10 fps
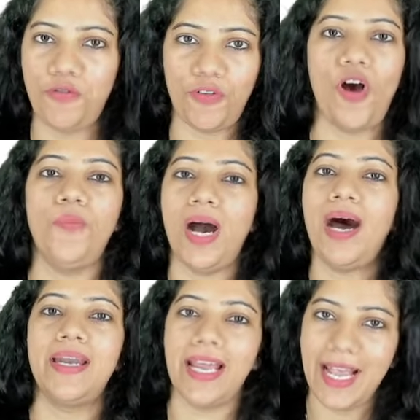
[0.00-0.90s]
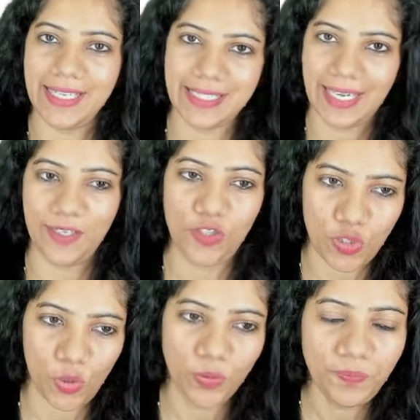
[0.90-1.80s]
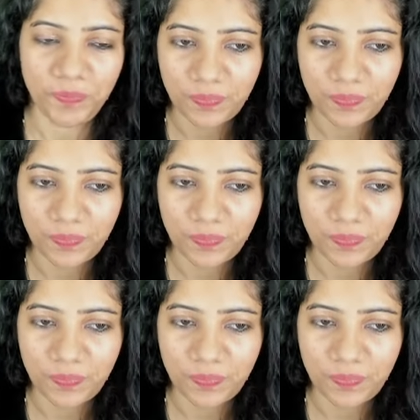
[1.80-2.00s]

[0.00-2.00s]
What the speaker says: from our essay. So,